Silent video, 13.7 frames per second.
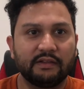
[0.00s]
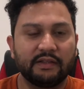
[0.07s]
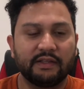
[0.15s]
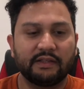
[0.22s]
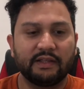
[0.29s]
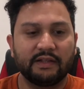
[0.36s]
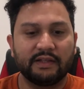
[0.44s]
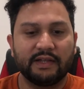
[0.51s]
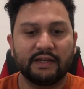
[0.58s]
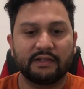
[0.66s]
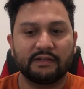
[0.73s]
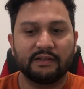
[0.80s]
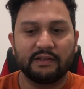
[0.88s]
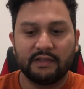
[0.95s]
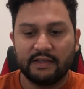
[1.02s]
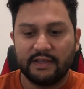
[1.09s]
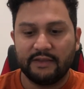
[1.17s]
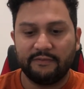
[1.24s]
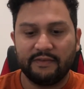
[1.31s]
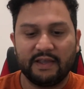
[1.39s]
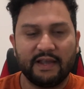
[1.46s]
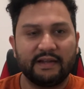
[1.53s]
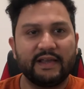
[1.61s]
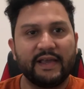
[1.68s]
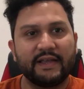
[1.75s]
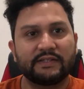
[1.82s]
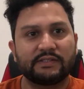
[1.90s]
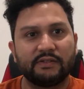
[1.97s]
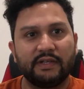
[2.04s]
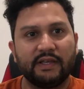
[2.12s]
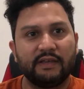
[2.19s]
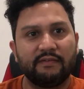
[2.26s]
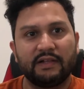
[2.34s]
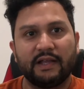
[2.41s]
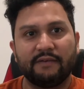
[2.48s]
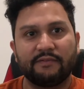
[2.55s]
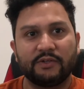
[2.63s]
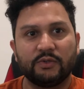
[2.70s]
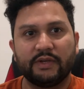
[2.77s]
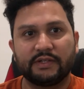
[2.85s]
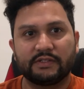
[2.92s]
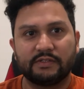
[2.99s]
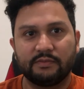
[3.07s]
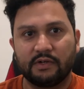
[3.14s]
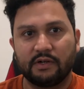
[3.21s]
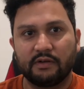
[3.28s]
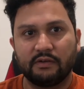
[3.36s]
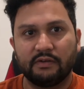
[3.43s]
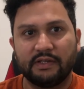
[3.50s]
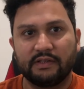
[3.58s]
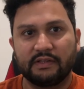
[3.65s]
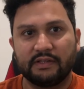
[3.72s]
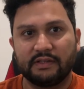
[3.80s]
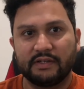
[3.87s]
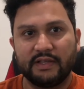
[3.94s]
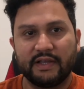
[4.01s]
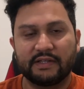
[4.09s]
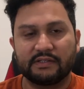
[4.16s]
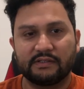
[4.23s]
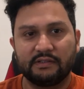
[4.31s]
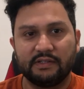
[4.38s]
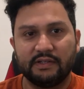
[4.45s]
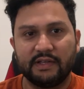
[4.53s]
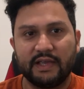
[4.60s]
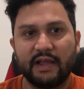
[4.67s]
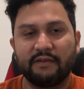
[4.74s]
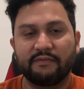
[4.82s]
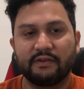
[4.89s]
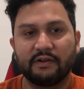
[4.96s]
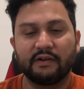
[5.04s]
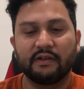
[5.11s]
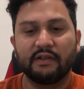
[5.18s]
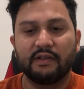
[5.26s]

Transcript: thinking that if we had X today, we'll have 2X tomorrow and then 3X the day after,